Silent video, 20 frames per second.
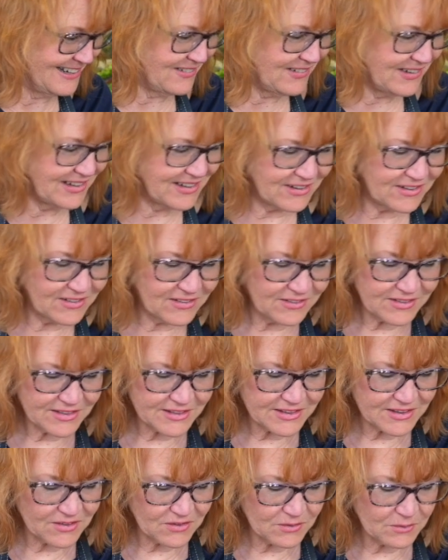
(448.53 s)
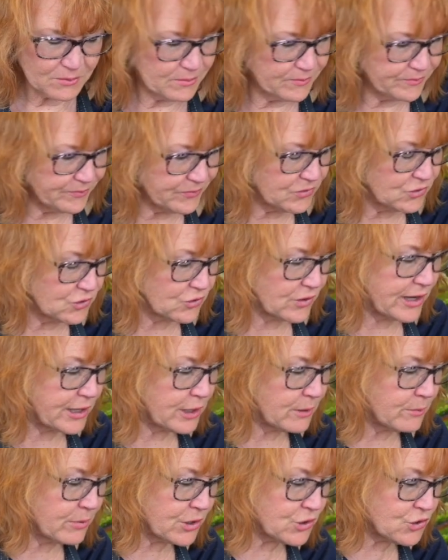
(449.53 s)
you go. So dry
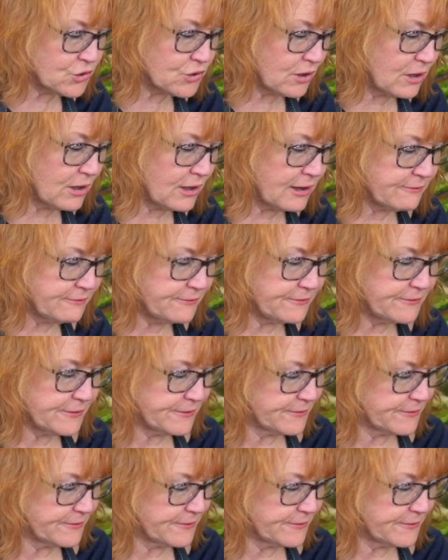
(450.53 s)
your brush off